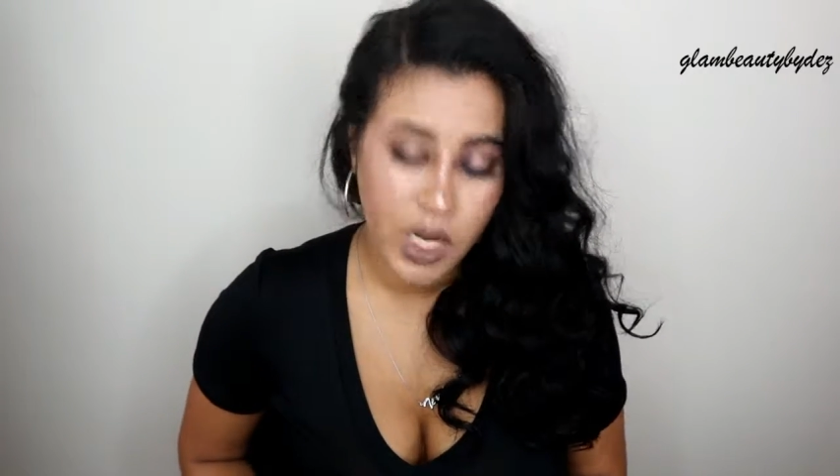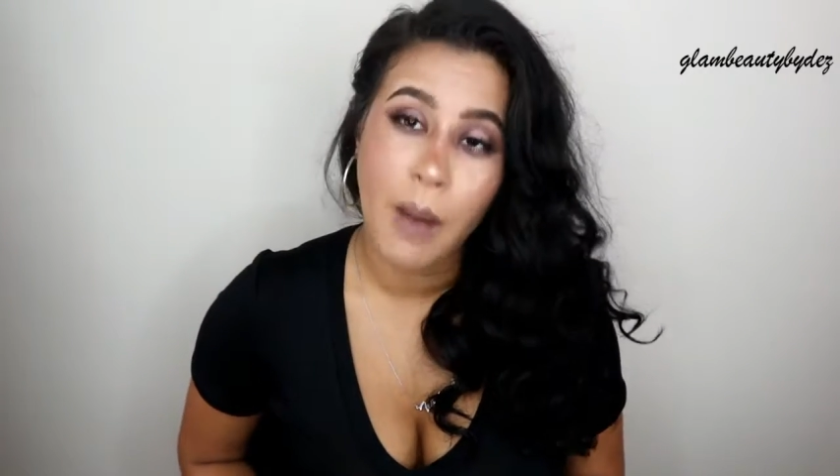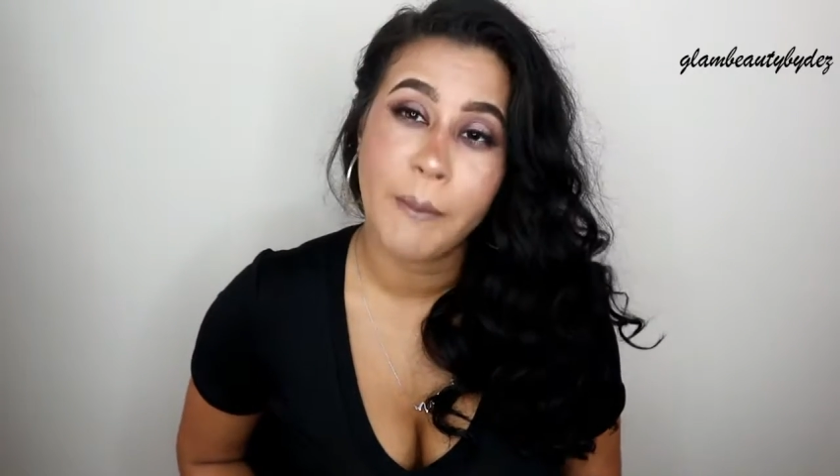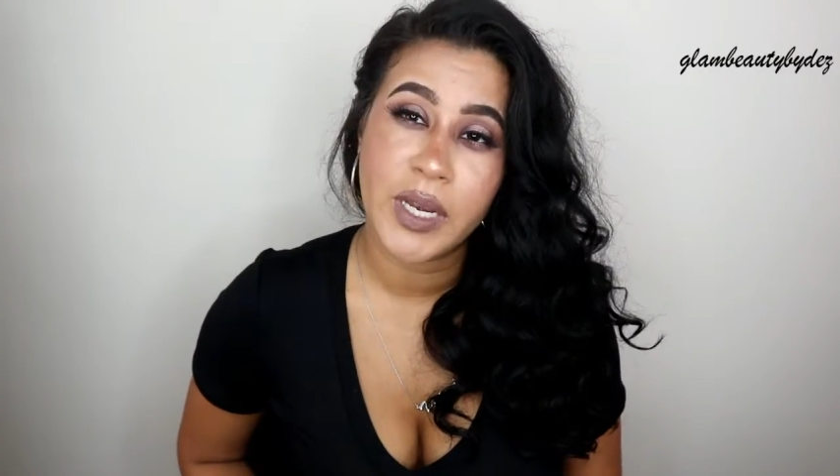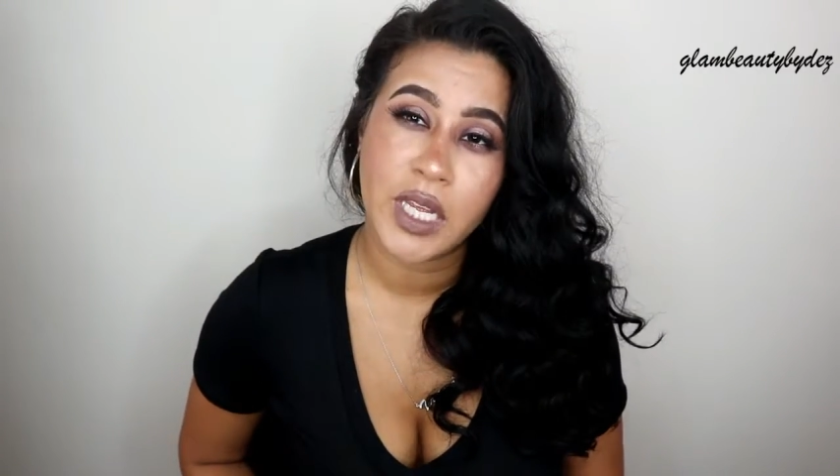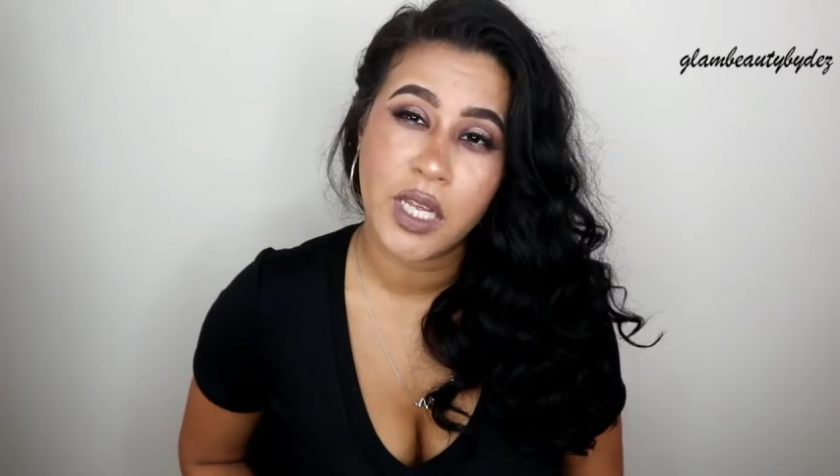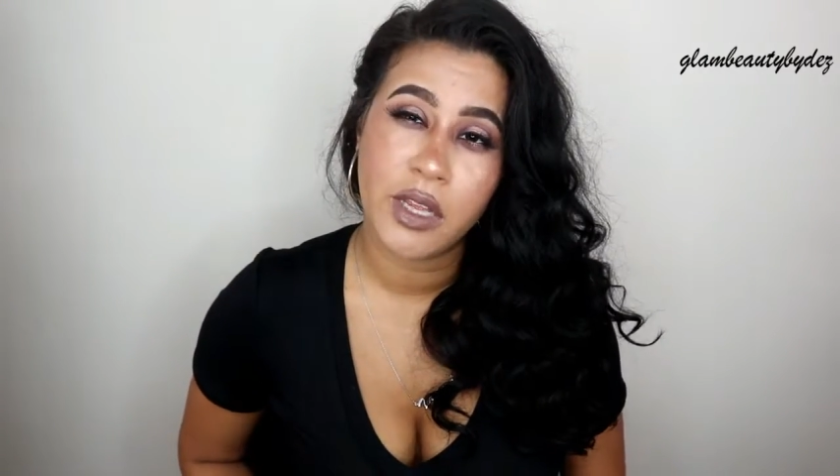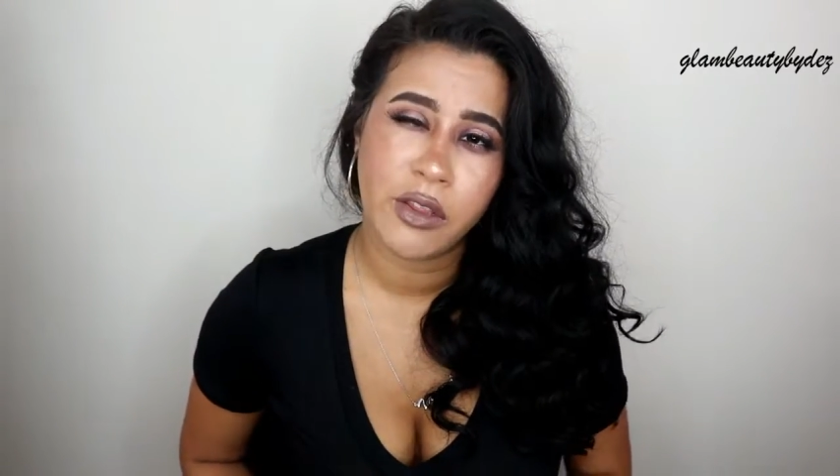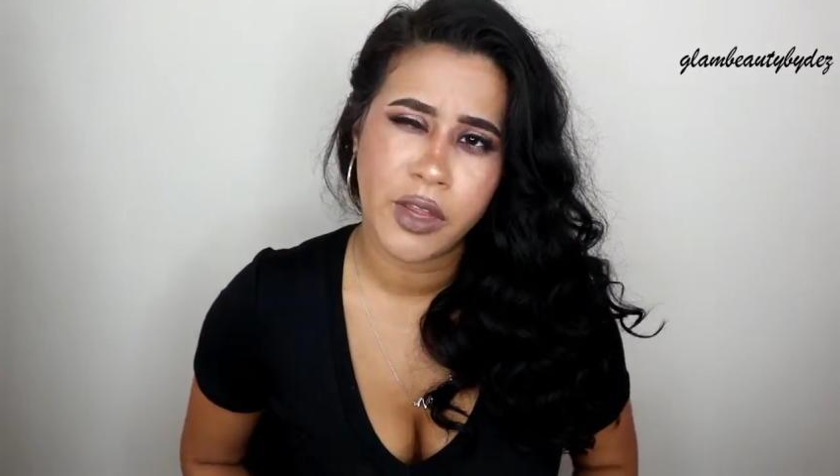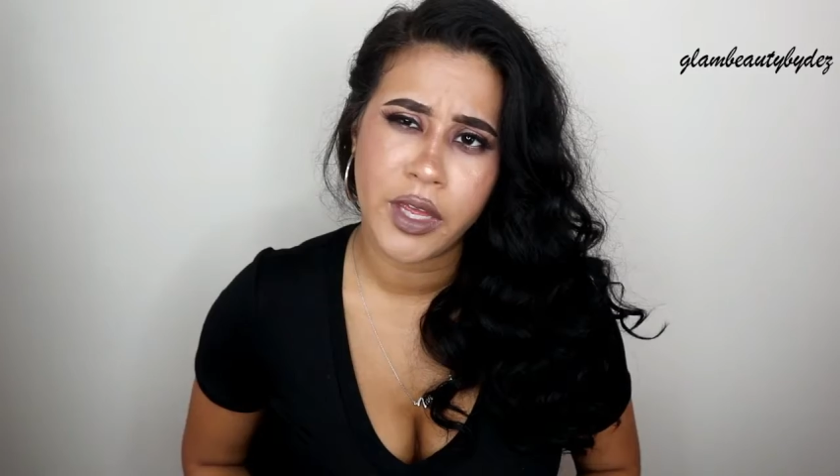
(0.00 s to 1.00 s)

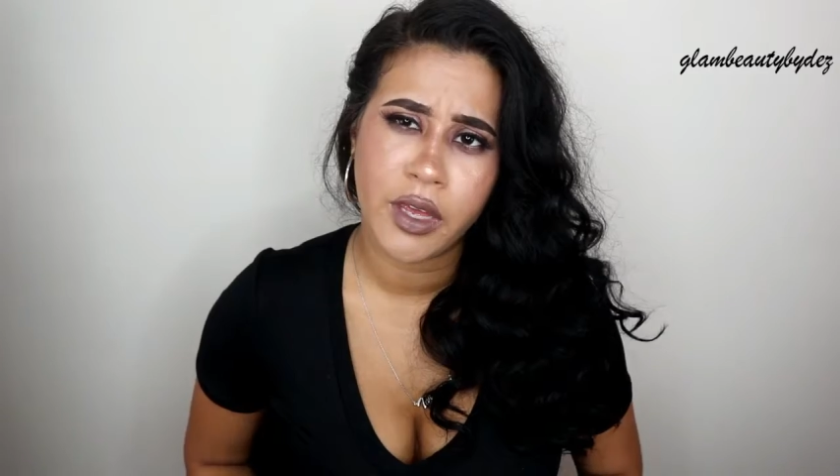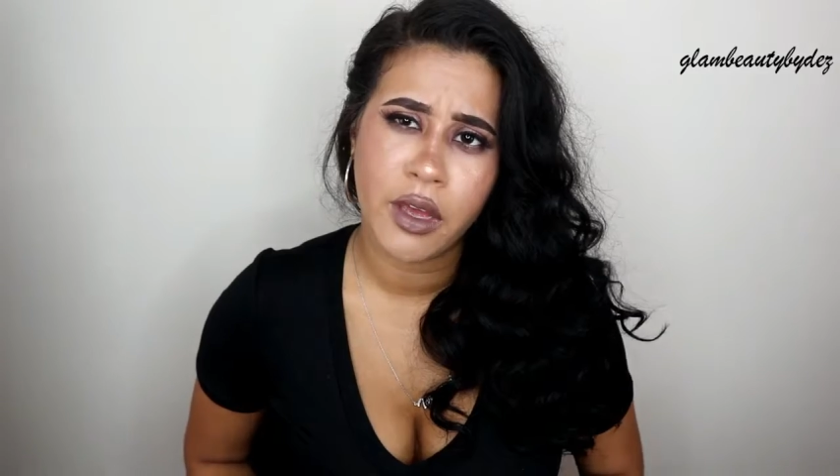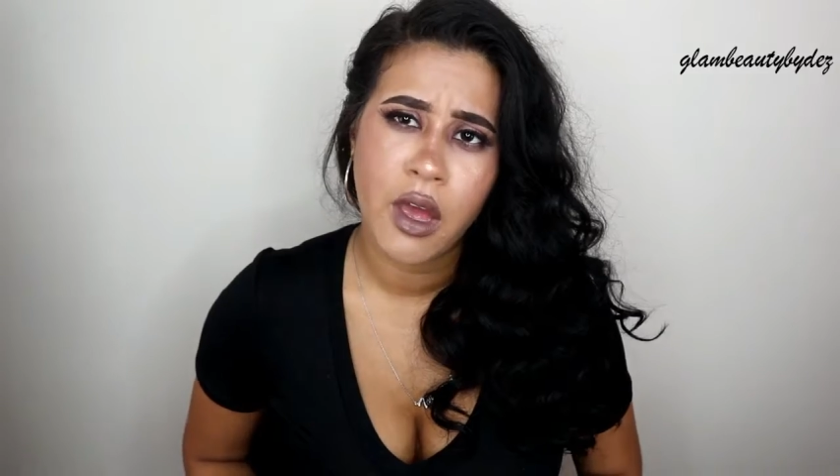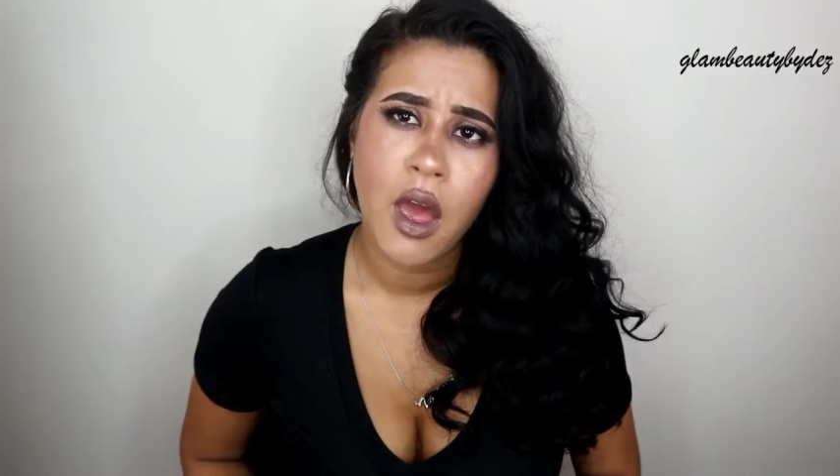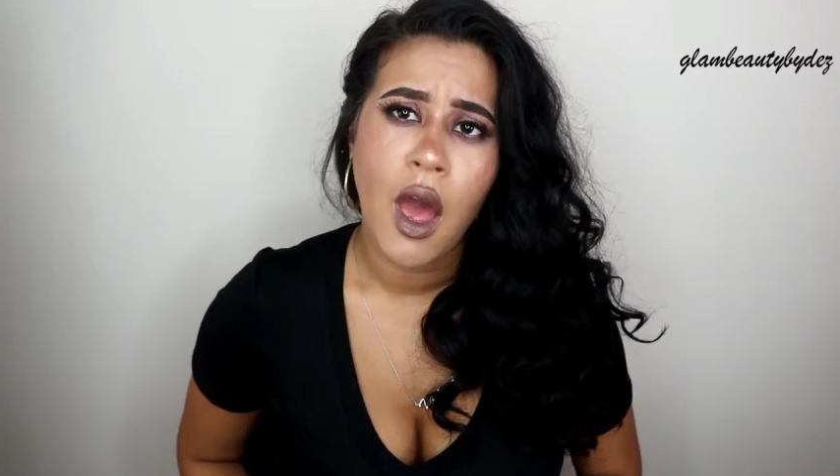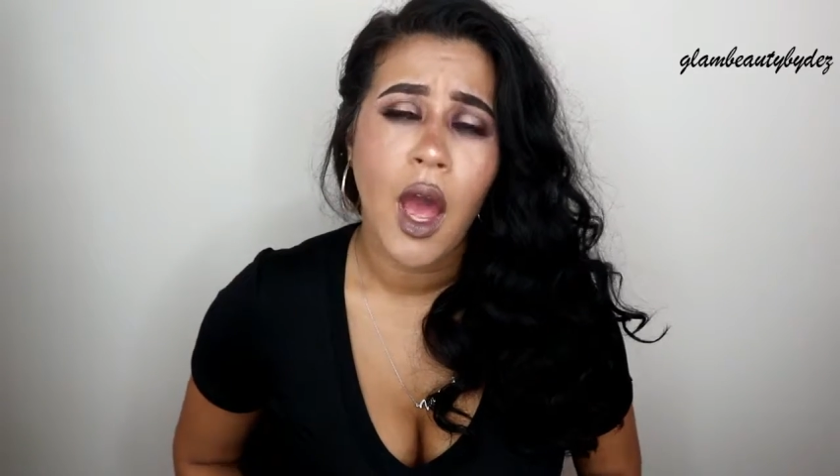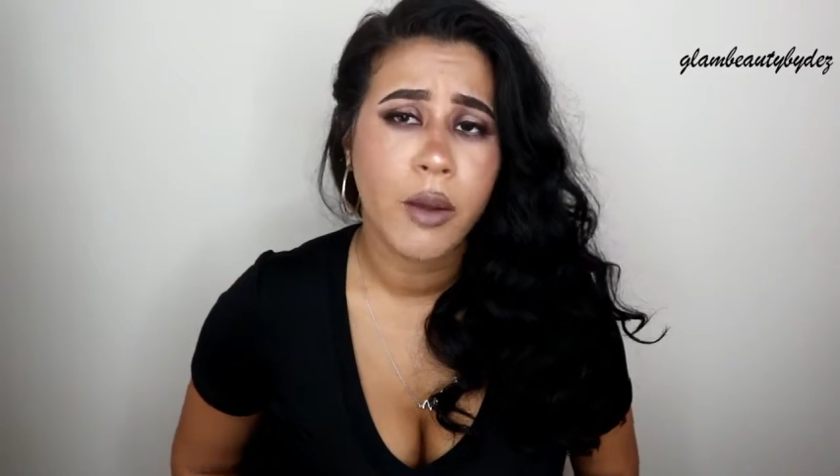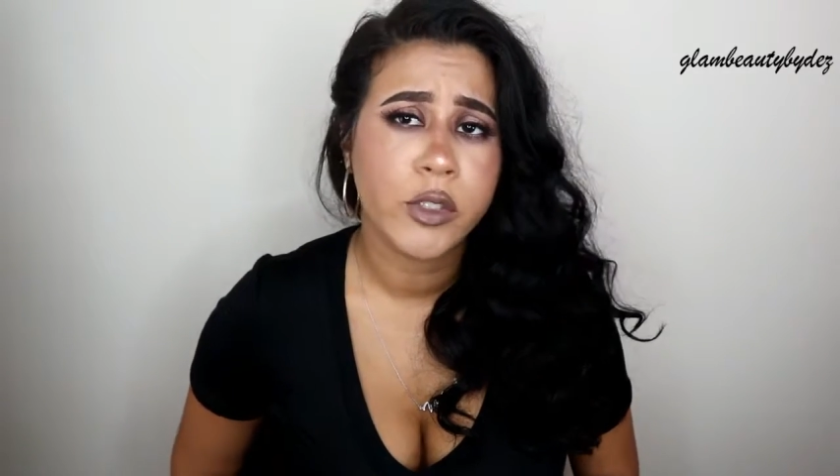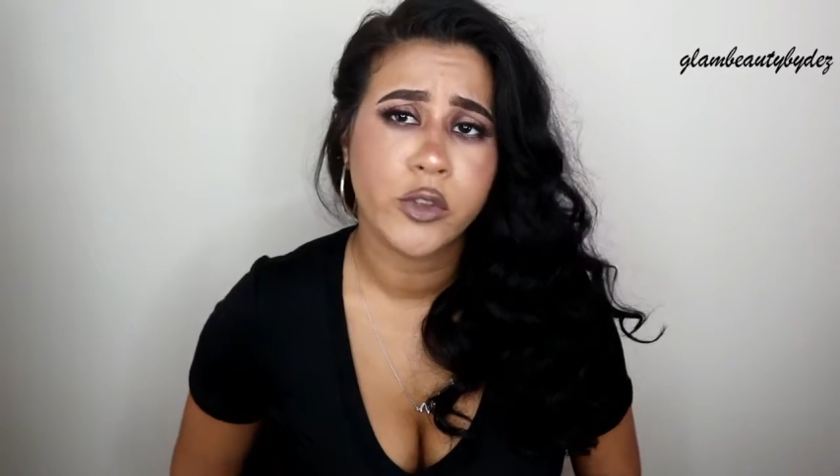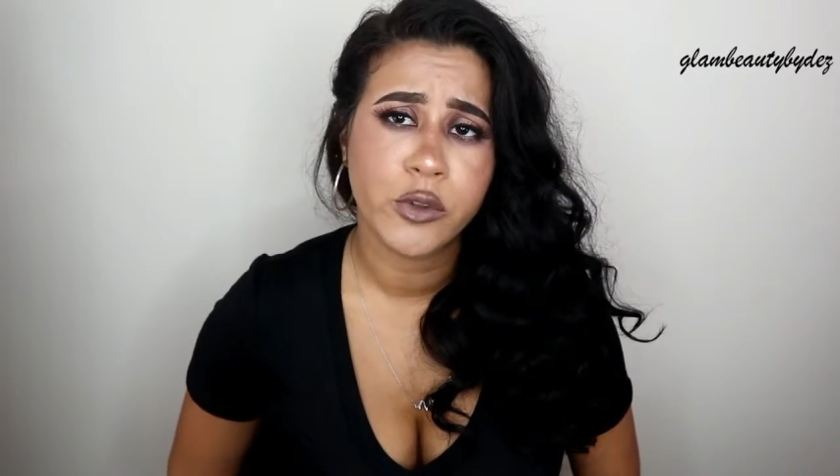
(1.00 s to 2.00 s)
company thing,
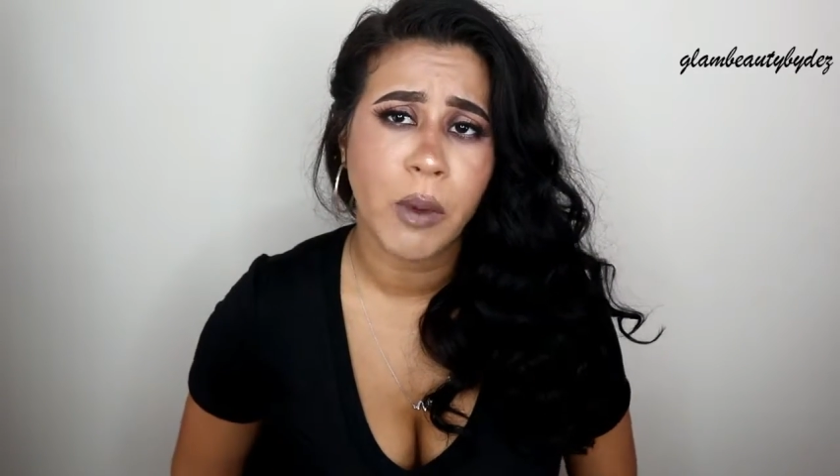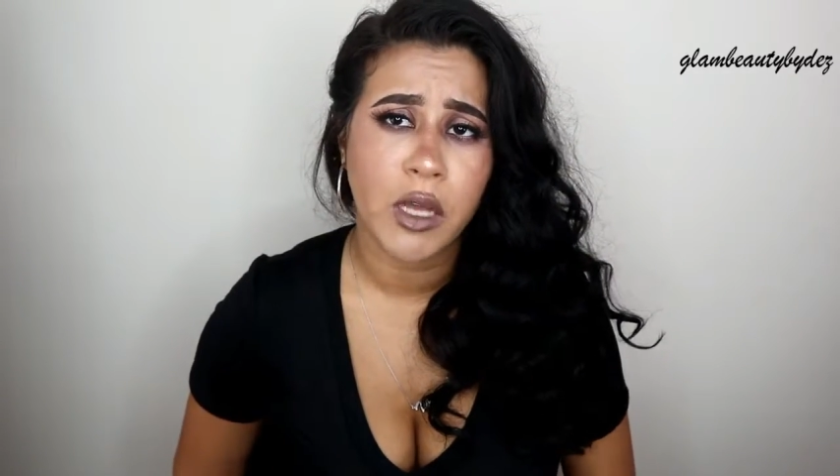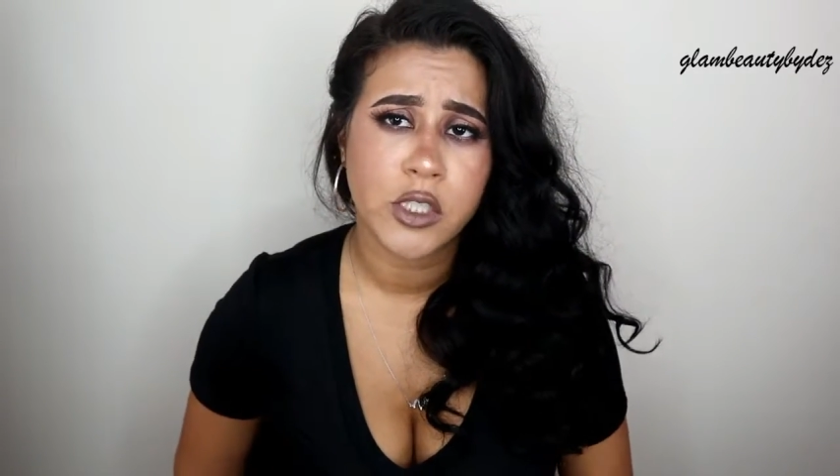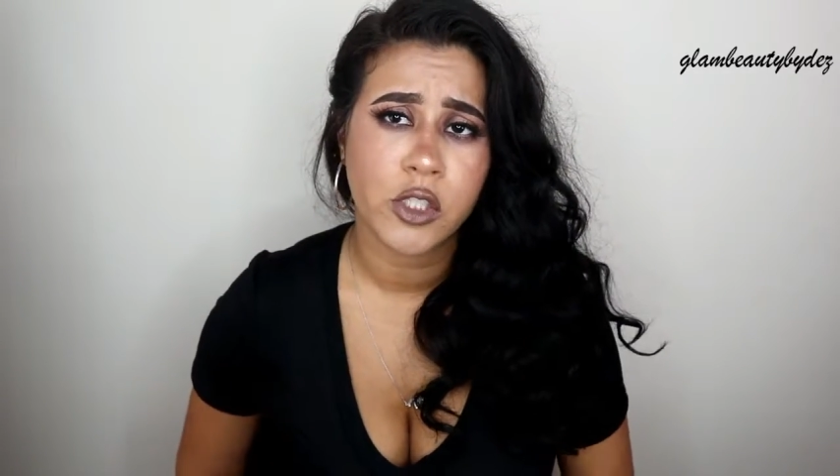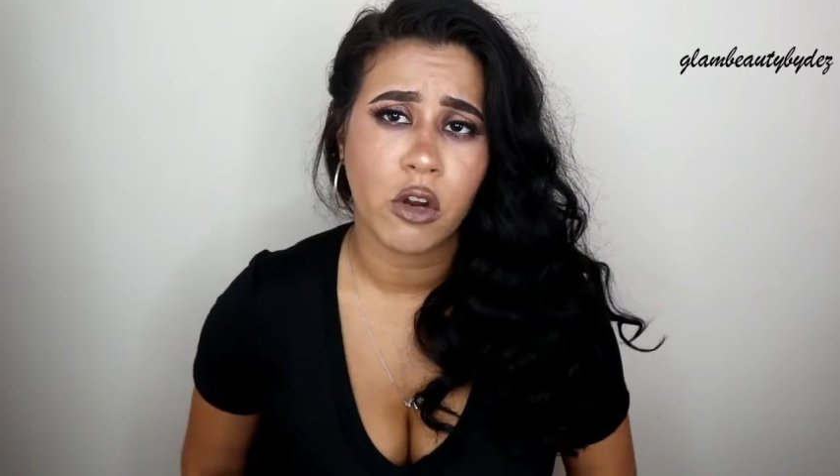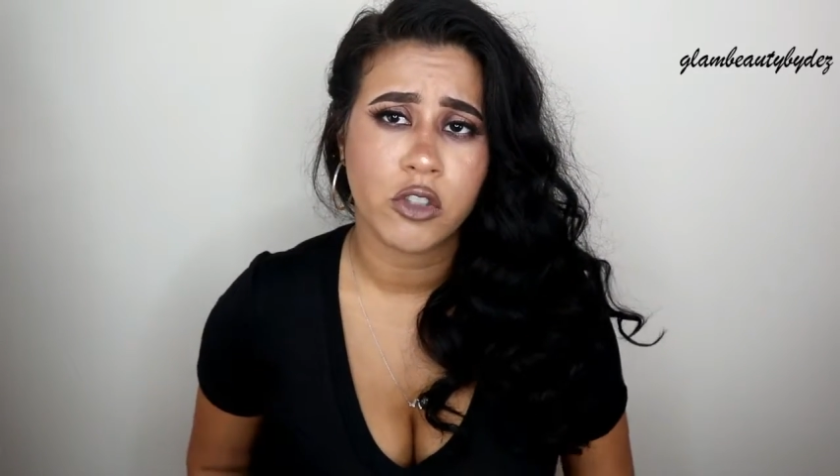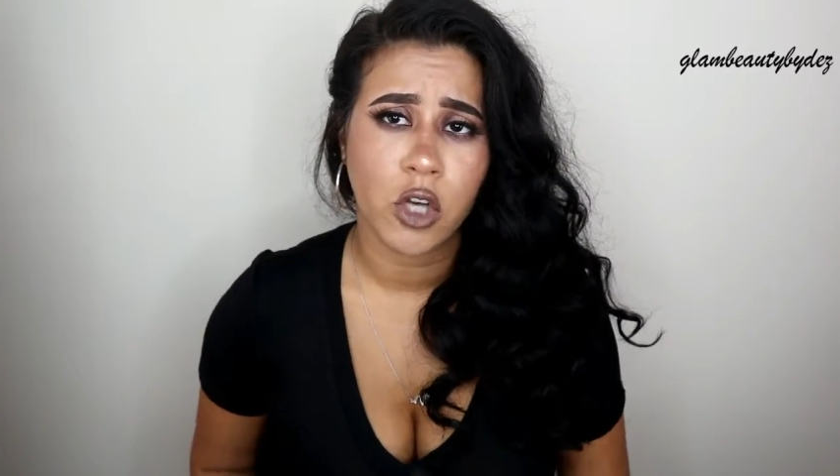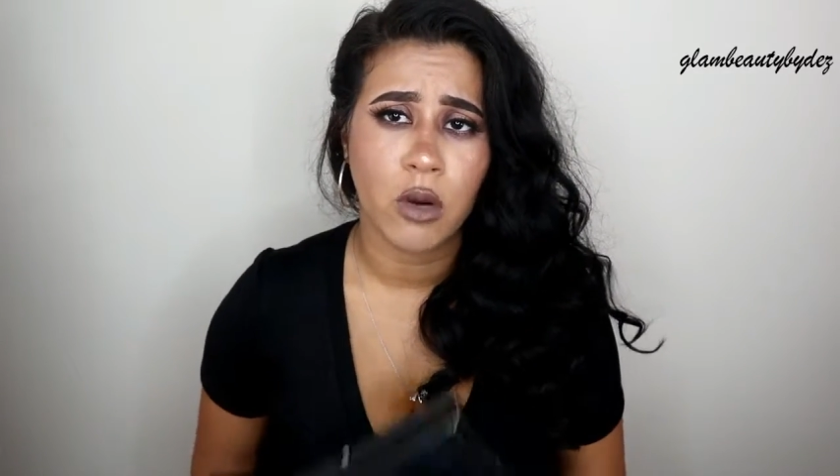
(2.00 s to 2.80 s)
I would choose Boxycharm.